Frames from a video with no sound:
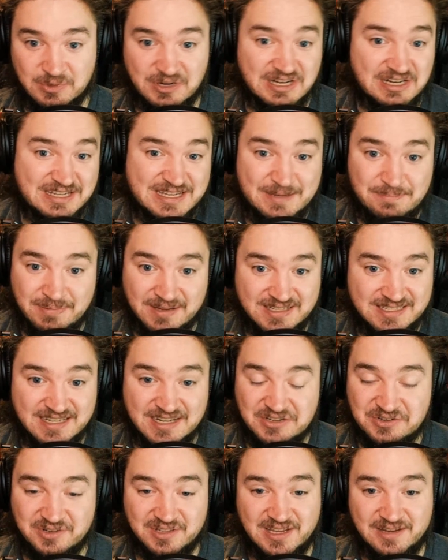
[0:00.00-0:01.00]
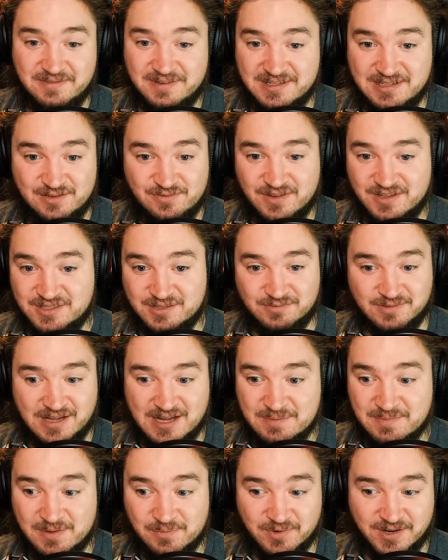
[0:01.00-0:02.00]
we're going to keep like 10 or 11 defensive
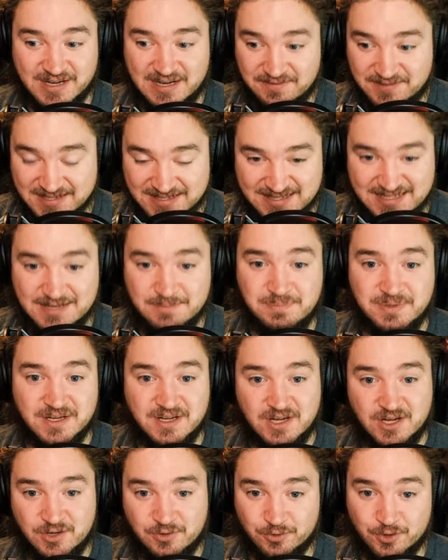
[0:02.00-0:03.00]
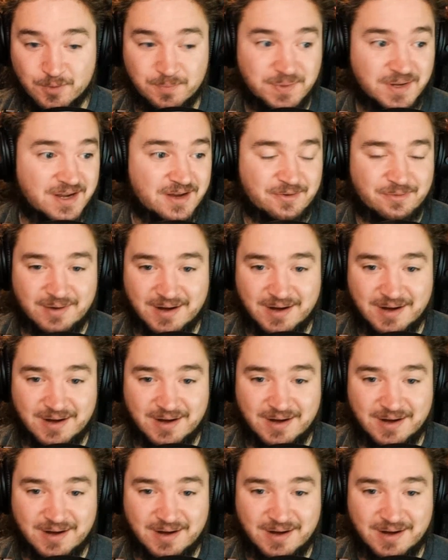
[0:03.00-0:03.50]
linemen. We're going to have a deep group.